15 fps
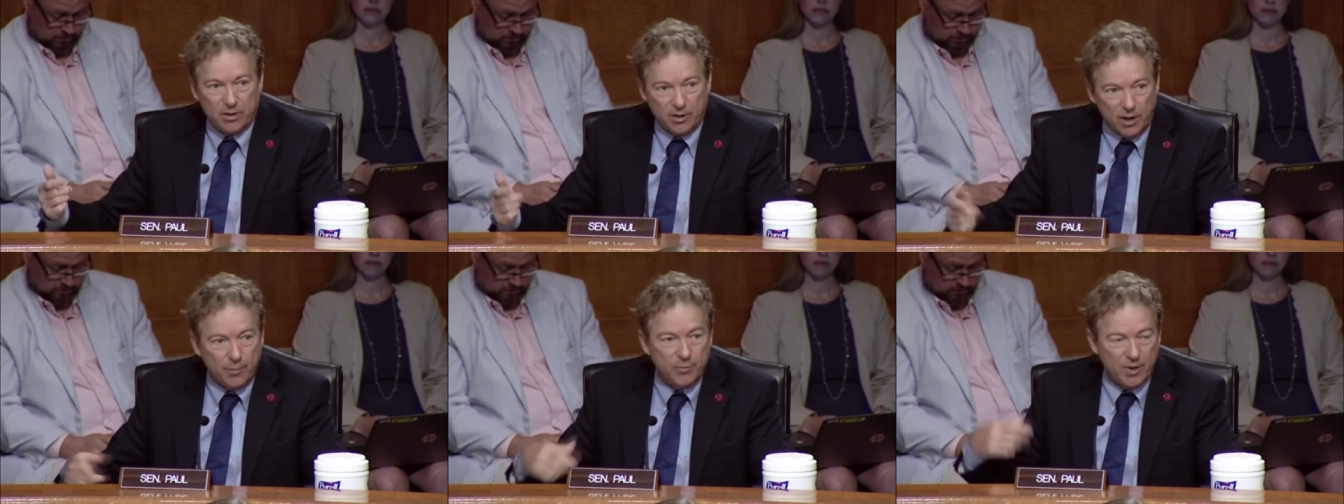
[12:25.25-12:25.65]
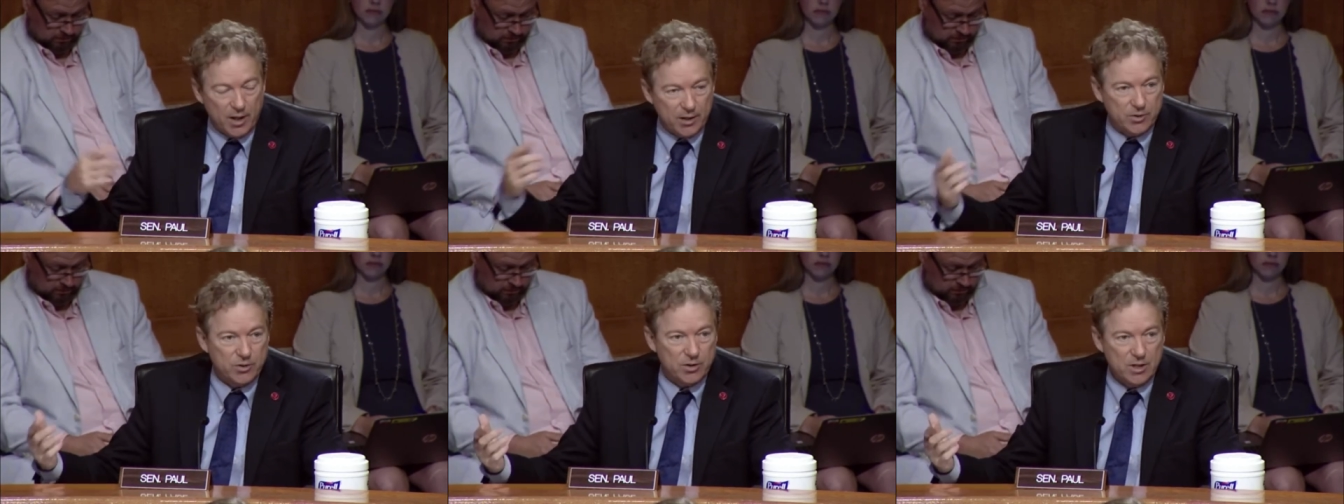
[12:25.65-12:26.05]
And the
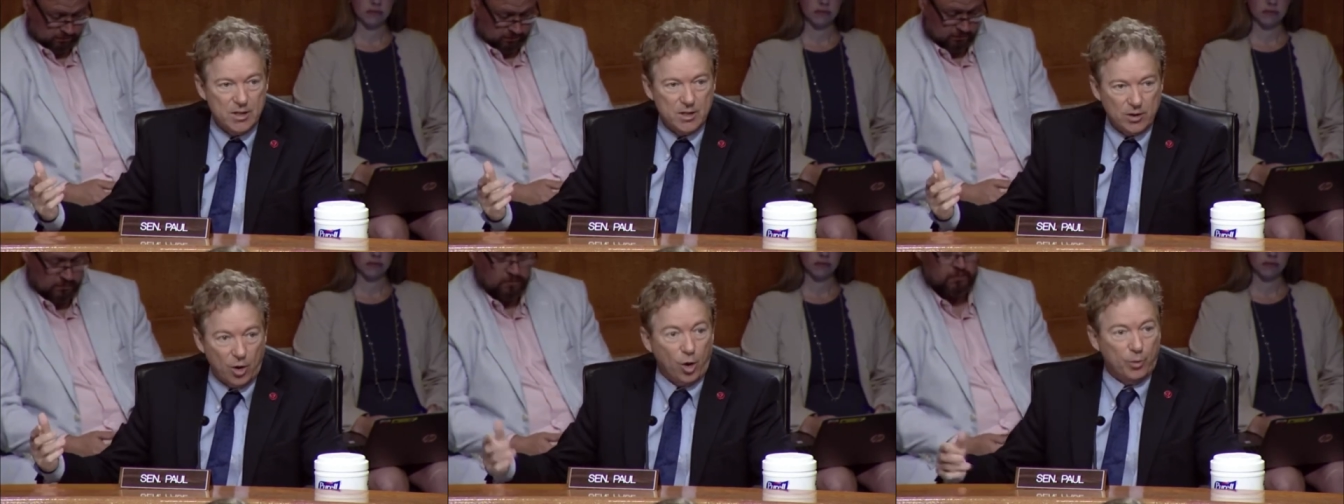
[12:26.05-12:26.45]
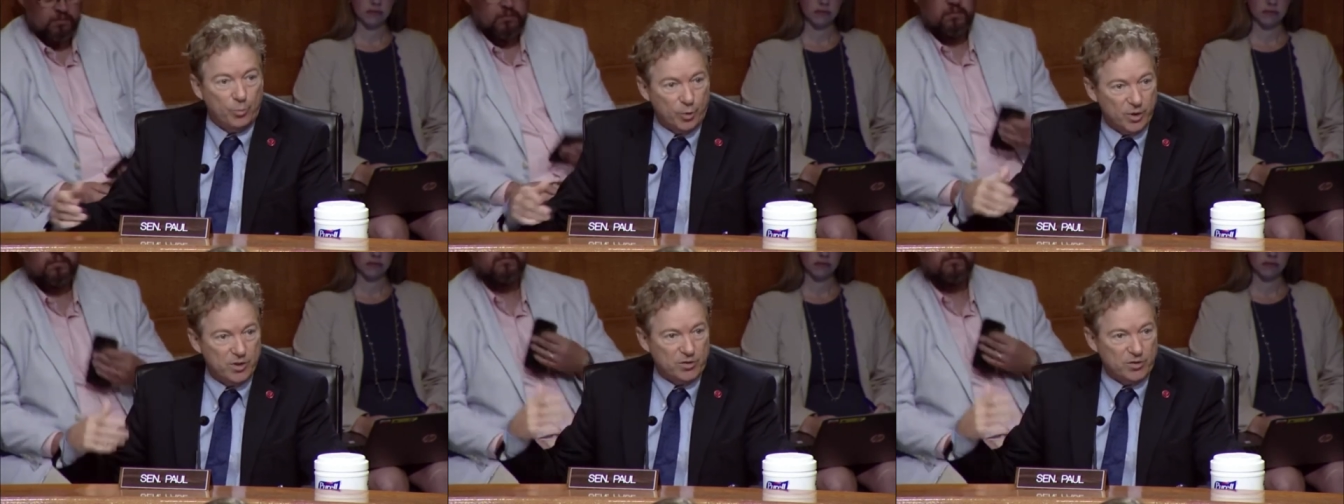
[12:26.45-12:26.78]
updates are pretty